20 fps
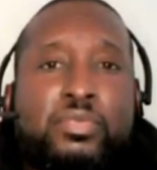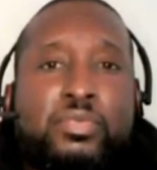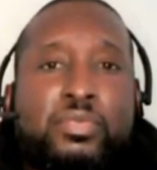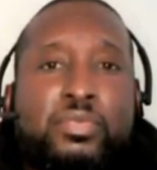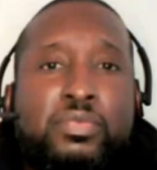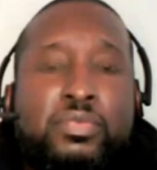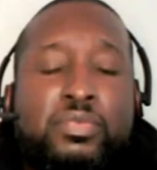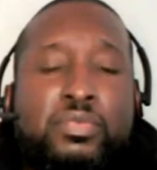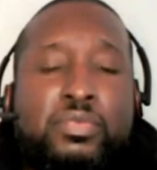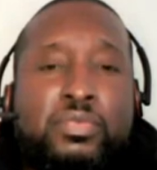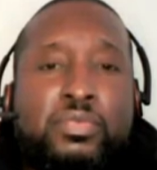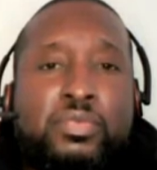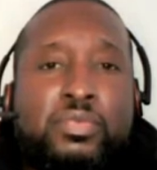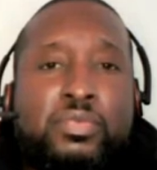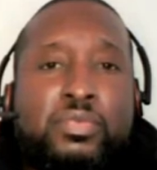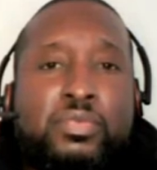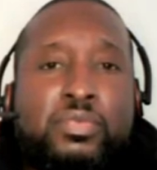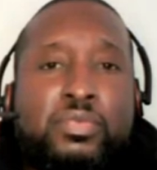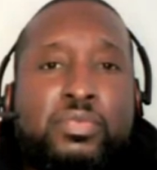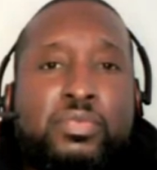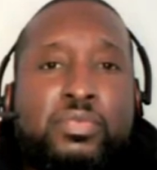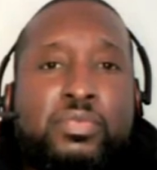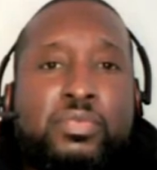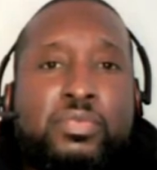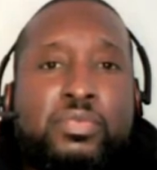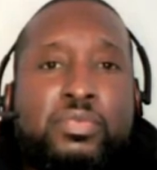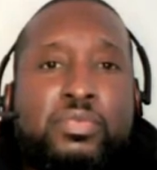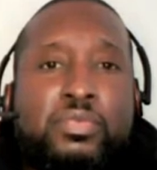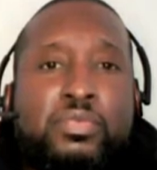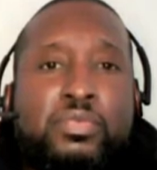
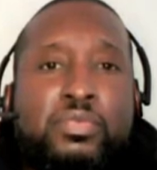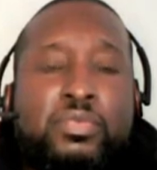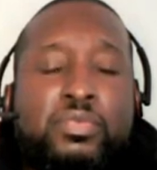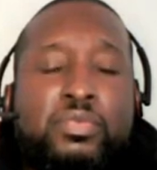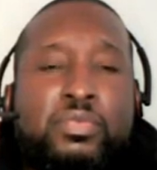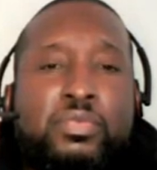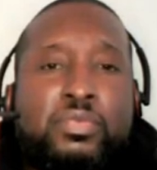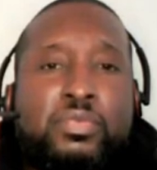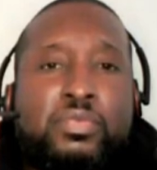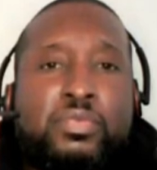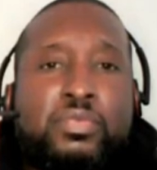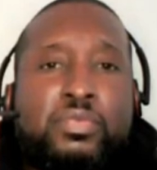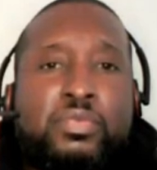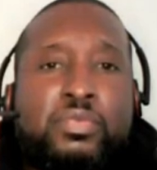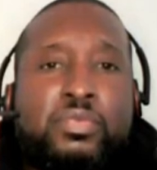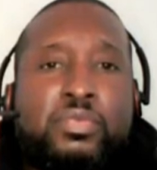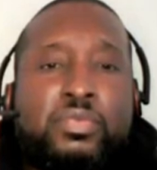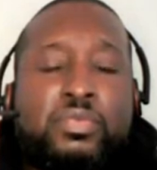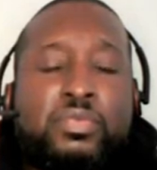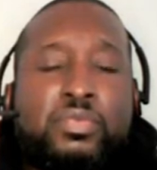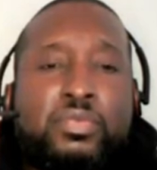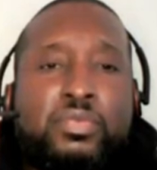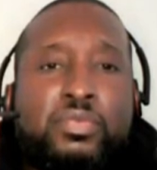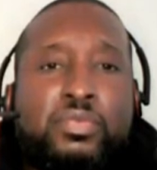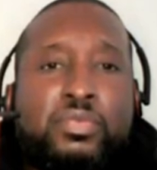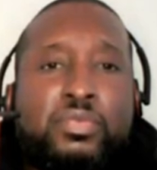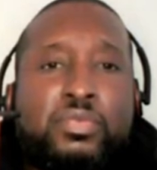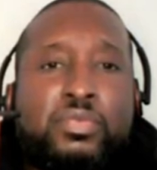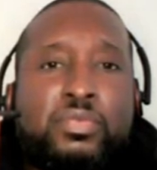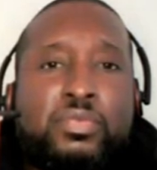
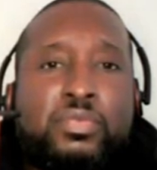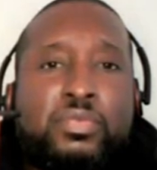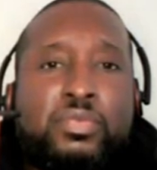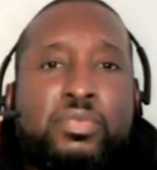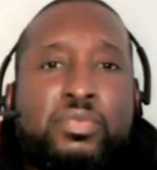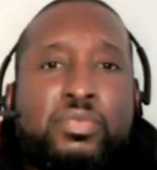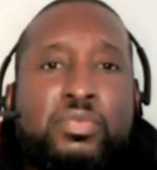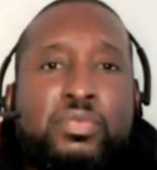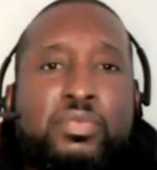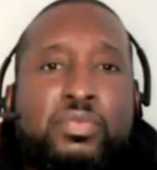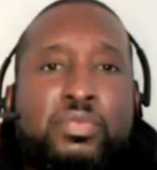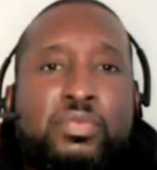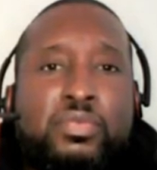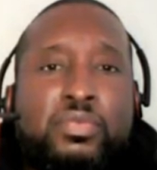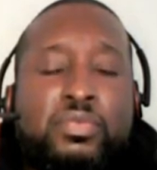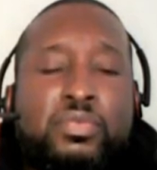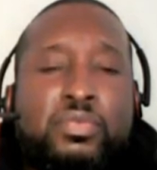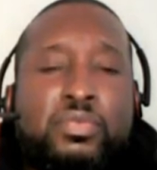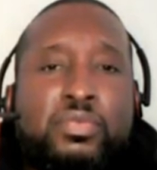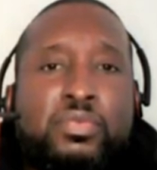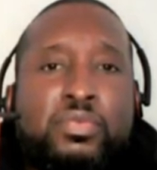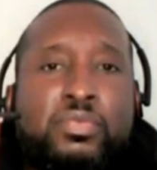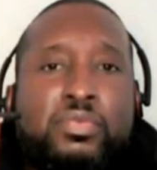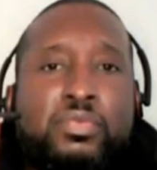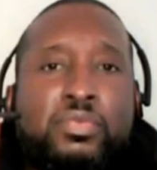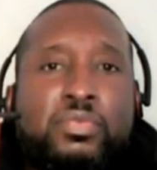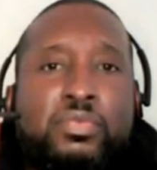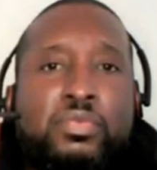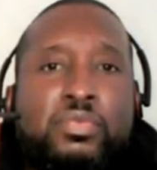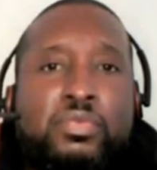
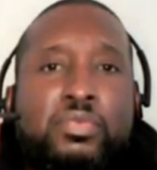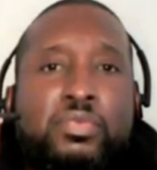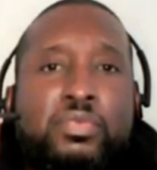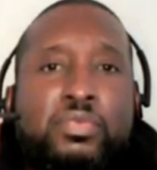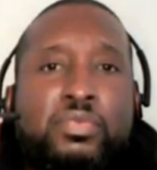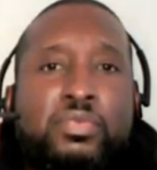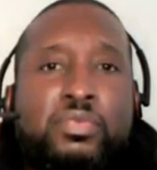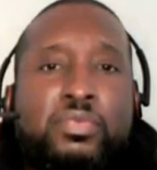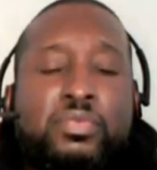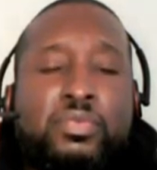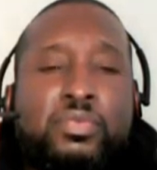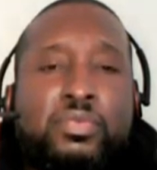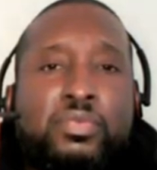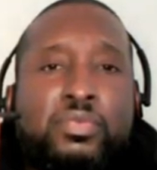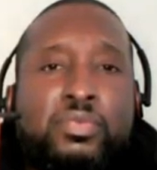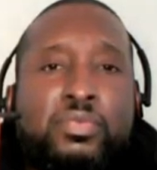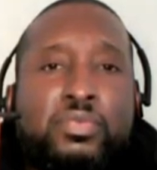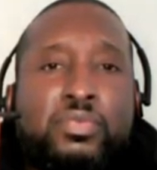(silent)